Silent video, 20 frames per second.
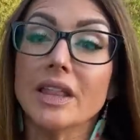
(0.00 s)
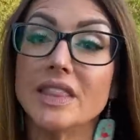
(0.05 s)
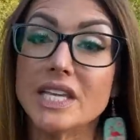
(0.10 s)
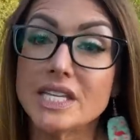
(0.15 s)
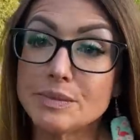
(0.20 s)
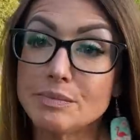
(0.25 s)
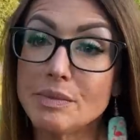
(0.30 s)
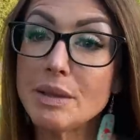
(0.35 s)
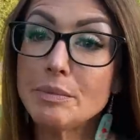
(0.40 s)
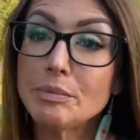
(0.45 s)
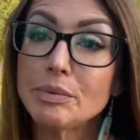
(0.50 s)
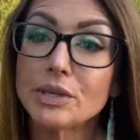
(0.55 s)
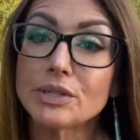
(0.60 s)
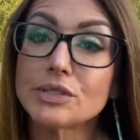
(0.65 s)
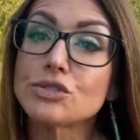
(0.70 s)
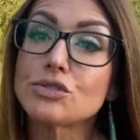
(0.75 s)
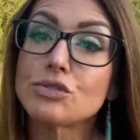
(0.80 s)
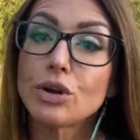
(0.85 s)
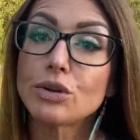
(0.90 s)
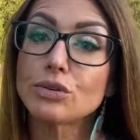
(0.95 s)
These meat
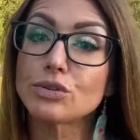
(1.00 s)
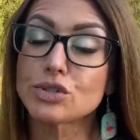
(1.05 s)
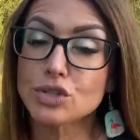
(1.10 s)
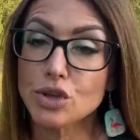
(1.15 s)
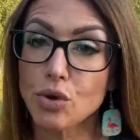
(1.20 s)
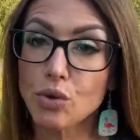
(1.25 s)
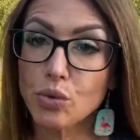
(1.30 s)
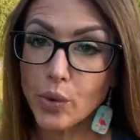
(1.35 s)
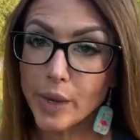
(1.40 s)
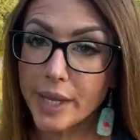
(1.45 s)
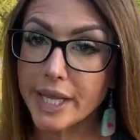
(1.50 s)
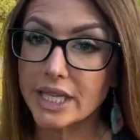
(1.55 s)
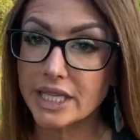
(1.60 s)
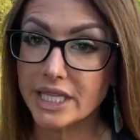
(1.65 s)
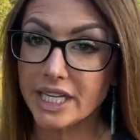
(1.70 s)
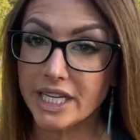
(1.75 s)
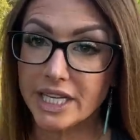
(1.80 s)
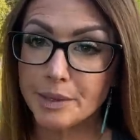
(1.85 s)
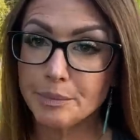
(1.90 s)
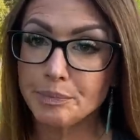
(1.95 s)
birds grow so
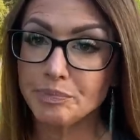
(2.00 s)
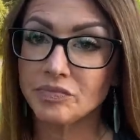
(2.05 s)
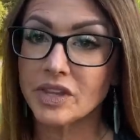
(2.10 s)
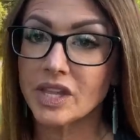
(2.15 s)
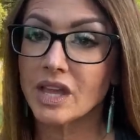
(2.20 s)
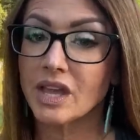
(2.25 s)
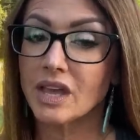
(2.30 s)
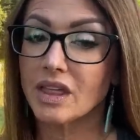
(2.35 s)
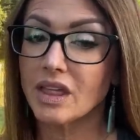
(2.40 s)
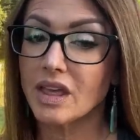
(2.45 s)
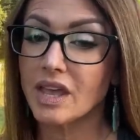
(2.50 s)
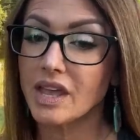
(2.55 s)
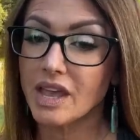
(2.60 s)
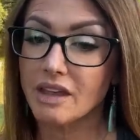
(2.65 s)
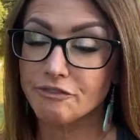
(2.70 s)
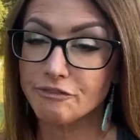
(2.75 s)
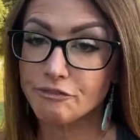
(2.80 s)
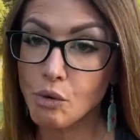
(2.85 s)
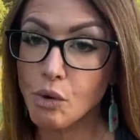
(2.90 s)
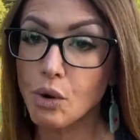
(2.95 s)
quickly.
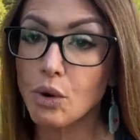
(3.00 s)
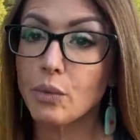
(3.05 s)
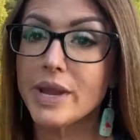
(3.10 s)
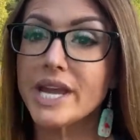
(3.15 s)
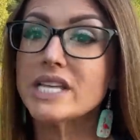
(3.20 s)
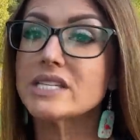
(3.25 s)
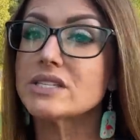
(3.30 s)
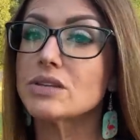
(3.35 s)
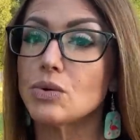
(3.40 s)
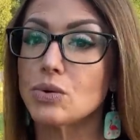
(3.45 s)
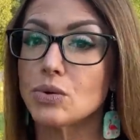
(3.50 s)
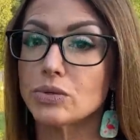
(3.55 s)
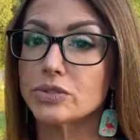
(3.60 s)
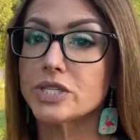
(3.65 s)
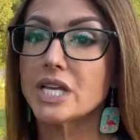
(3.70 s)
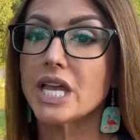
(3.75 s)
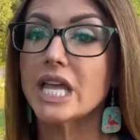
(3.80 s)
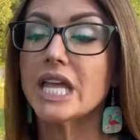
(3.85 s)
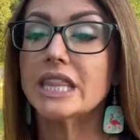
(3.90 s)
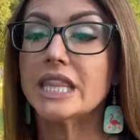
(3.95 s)
At four weeks
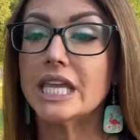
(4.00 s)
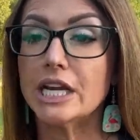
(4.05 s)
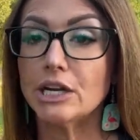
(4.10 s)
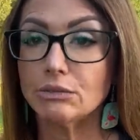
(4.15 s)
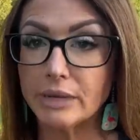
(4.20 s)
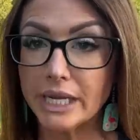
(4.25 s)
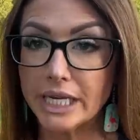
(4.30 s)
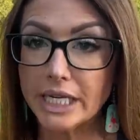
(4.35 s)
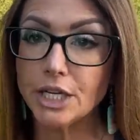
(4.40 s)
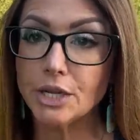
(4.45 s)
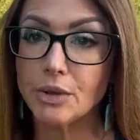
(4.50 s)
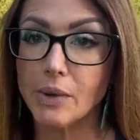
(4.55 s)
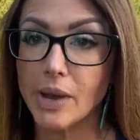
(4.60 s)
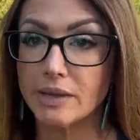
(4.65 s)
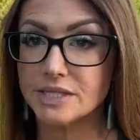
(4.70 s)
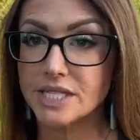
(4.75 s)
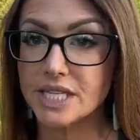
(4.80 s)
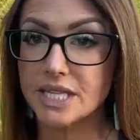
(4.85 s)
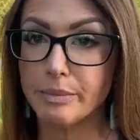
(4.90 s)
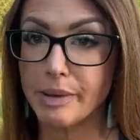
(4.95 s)
old, they are ready to go
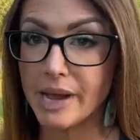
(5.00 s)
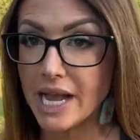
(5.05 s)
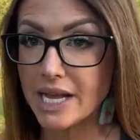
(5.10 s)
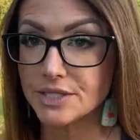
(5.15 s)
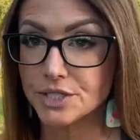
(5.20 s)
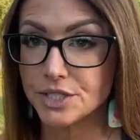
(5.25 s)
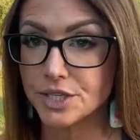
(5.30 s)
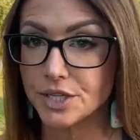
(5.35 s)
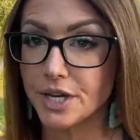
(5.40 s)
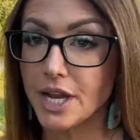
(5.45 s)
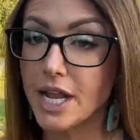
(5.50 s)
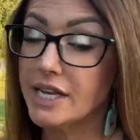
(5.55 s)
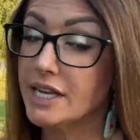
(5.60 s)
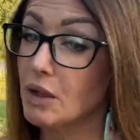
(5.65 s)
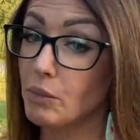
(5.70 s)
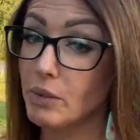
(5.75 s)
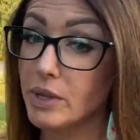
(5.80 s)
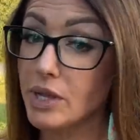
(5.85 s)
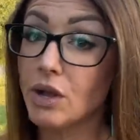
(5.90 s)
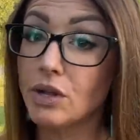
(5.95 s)
out to the pasture.
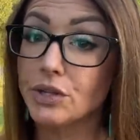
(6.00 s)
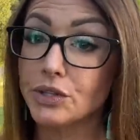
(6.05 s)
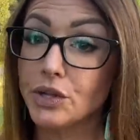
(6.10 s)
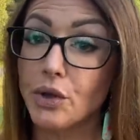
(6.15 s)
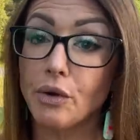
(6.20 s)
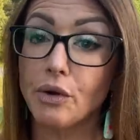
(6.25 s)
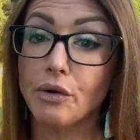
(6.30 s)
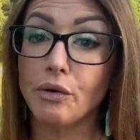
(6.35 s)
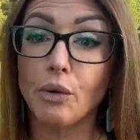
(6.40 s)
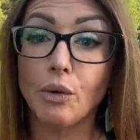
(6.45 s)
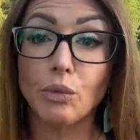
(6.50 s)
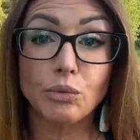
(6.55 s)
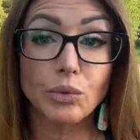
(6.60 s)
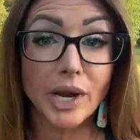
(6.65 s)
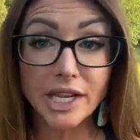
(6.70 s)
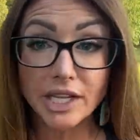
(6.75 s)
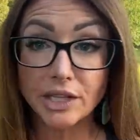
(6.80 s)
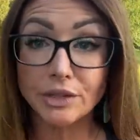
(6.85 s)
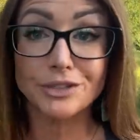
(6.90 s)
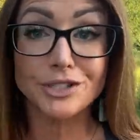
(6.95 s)
Now, we all know
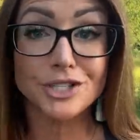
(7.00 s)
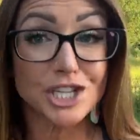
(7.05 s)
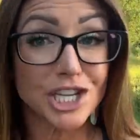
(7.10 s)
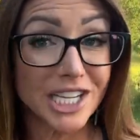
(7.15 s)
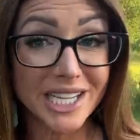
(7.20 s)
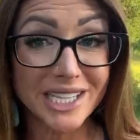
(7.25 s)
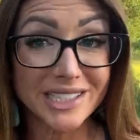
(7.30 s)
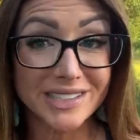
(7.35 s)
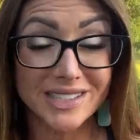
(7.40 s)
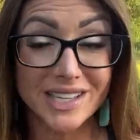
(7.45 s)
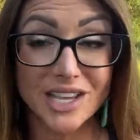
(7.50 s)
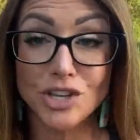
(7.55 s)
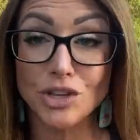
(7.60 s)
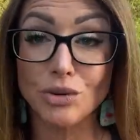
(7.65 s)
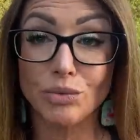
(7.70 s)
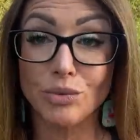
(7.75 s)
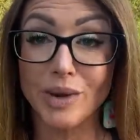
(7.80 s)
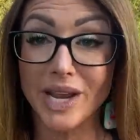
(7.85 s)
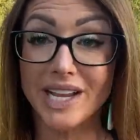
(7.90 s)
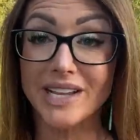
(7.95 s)
regular chickens that
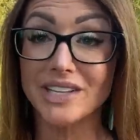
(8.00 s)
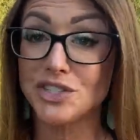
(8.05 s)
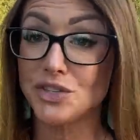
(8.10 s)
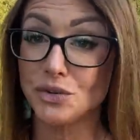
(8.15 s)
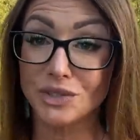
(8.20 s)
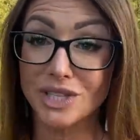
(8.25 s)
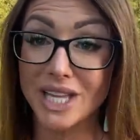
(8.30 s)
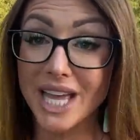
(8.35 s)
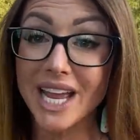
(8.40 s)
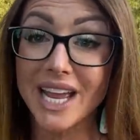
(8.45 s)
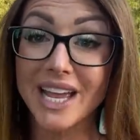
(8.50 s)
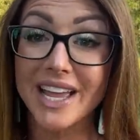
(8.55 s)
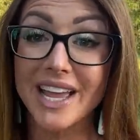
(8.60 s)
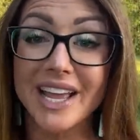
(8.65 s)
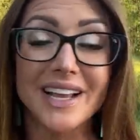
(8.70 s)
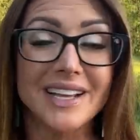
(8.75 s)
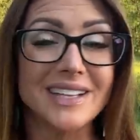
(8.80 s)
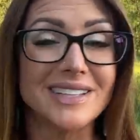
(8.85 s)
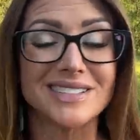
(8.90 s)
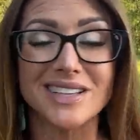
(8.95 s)
you raise, your laying
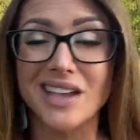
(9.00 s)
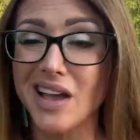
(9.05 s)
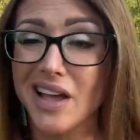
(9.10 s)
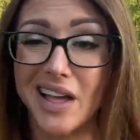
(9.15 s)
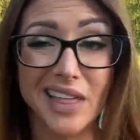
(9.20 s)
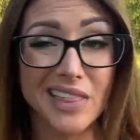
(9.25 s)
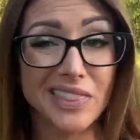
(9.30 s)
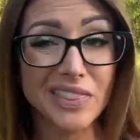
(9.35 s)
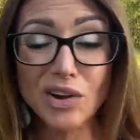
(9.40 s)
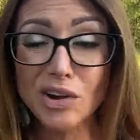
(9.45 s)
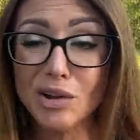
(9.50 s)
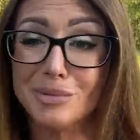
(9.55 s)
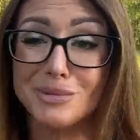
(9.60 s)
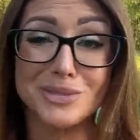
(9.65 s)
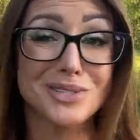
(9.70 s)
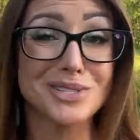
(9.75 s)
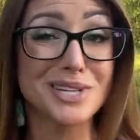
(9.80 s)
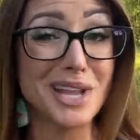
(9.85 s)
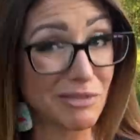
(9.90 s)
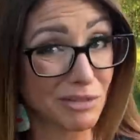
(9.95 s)
hens, they're
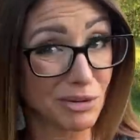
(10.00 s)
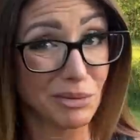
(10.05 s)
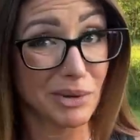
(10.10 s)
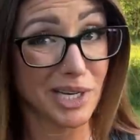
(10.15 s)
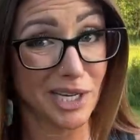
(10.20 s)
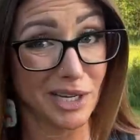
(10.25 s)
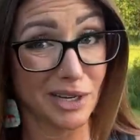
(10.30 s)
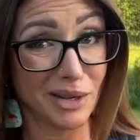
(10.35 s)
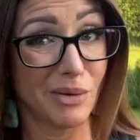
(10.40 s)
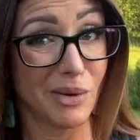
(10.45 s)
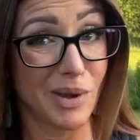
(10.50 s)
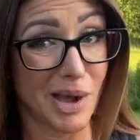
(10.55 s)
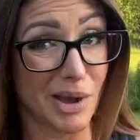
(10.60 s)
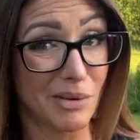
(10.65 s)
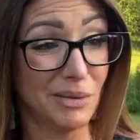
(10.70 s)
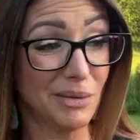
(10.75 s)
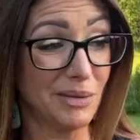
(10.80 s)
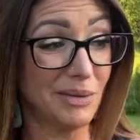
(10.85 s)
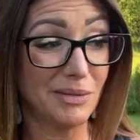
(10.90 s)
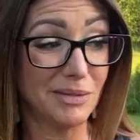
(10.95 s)
almost never ready to go
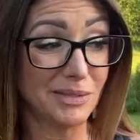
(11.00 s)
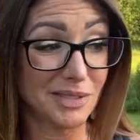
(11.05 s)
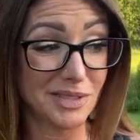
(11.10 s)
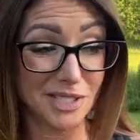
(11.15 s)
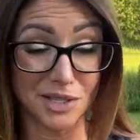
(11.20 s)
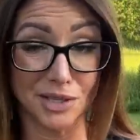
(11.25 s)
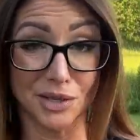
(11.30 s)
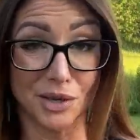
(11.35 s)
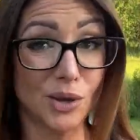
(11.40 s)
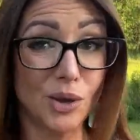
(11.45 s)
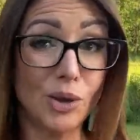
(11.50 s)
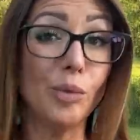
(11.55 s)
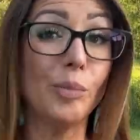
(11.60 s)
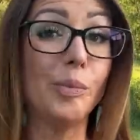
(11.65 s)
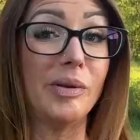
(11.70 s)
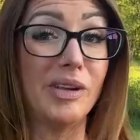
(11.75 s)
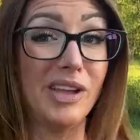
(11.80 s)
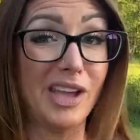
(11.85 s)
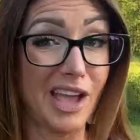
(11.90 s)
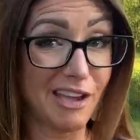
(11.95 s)
out to the coop
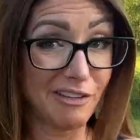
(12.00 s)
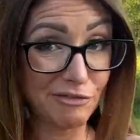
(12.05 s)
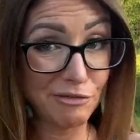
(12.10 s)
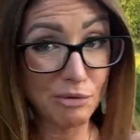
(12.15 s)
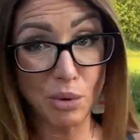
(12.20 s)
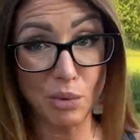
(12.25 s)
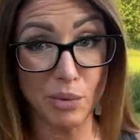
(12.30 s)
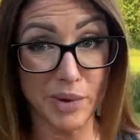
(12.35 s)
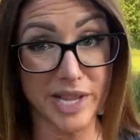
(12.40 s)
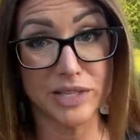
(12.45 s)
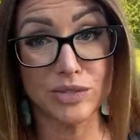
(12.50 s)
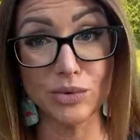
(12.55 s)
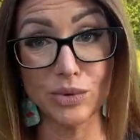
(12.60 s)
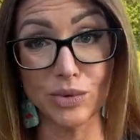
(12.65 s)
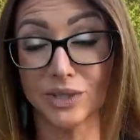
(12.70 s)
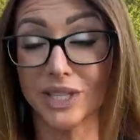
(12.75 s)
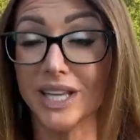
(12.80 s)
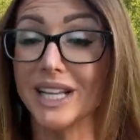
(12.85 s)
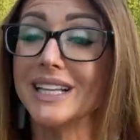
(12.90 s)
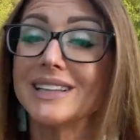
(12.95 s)
at four weeks
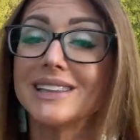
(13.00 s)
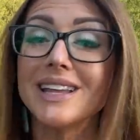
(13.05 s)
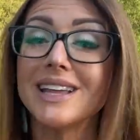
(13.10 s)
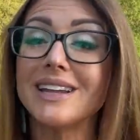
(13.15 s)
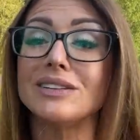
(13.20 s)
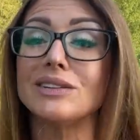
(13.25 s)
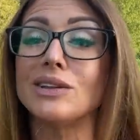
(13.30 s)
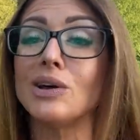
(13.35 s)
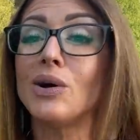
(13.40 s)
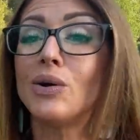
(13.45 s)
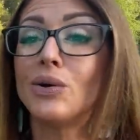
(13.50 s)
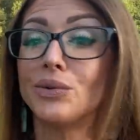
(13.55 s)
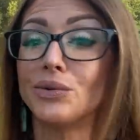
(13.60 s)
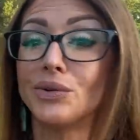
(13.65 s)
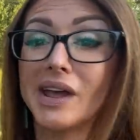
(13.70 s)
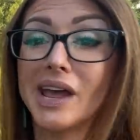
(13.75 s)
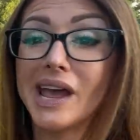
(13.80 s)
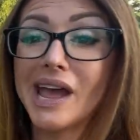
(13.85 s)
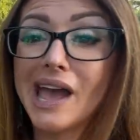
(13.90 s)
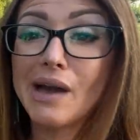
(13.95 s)
old, let alone
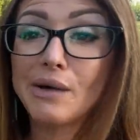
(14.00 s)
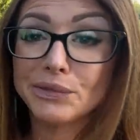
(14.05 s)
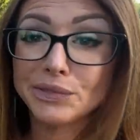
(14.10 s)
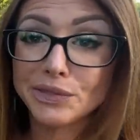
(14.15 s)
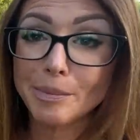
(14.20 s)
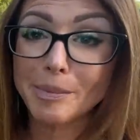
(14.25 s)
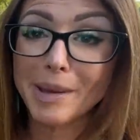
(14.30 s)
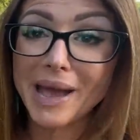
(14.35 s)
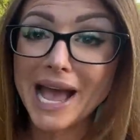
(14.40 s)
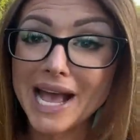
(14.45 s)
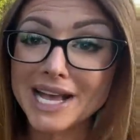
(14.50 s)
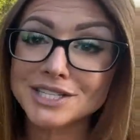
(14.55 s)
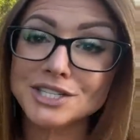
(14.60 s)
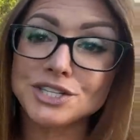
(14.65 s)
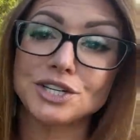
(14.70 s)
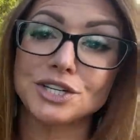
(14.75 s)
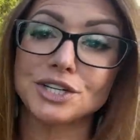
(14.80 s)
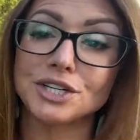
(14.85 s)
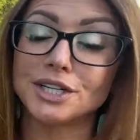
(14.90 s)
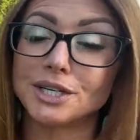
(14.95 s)
out in the
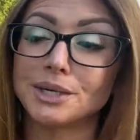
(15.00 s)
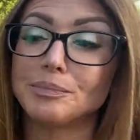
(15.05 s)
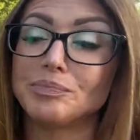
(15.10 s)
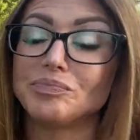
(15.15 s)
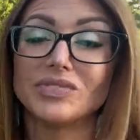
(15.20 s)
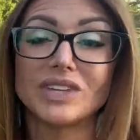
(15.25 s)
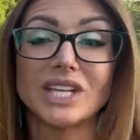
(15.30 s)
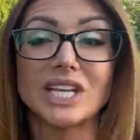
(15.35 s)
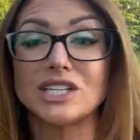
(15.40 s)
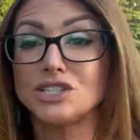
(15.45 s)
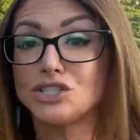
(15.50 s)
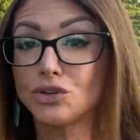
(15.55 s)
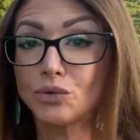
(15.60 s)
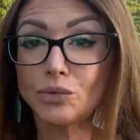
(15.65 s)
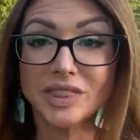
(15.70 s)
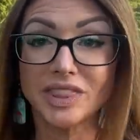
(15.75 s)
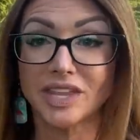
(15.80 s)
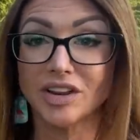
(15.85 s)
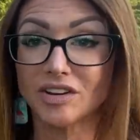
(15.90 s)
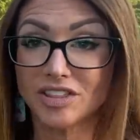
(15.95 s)
pasture
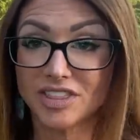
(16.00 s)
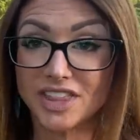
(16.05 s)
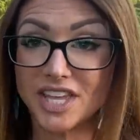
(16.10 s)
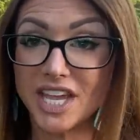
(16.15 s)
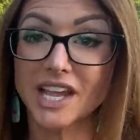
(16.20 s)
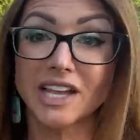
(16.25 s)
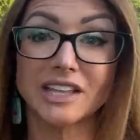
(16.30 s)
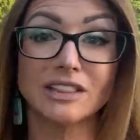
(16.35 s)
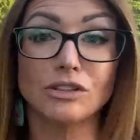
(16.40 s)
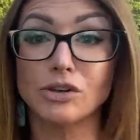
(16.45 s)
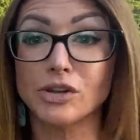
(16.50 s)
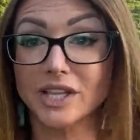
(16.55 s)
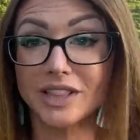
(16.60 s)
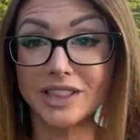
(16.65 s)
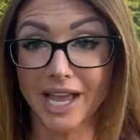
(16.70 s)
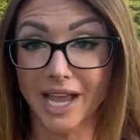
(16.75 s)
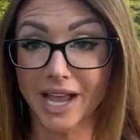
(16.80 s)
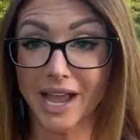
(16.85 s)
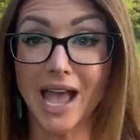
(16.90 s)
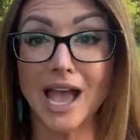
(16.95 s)
doing their thing and looking
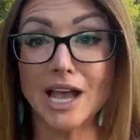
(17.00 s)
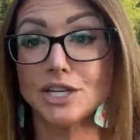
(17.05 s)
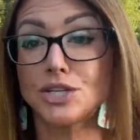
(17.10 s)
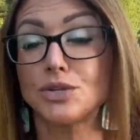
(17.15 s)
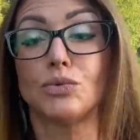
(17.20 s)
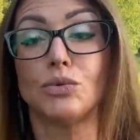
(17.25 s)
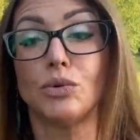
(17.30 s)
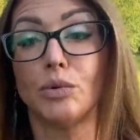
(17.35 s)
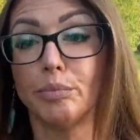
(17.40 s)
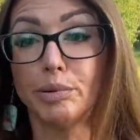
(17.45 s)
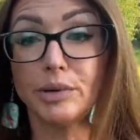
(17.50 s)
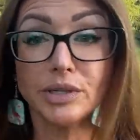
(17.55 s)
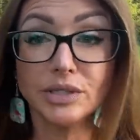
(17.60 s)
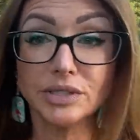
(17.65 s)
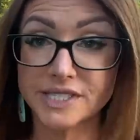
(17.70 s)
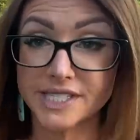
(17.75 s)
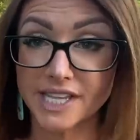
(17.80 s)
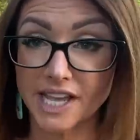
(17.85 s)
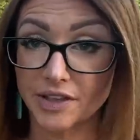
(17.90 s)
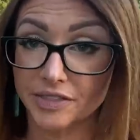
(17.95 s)
like actual
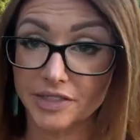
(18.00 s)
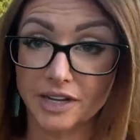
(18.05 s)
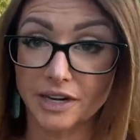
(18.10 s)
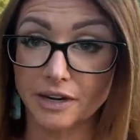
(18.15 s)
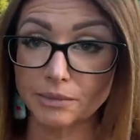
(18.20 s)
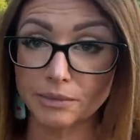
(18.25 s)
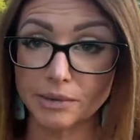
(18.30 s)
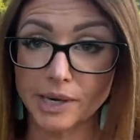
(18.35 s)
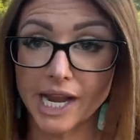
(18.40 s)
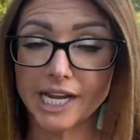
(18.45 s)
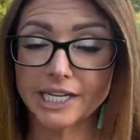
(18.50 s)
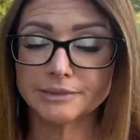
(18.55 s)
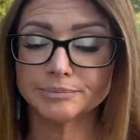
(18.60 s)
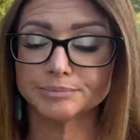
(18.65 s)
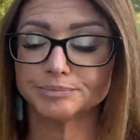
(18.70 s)
birds out there, right?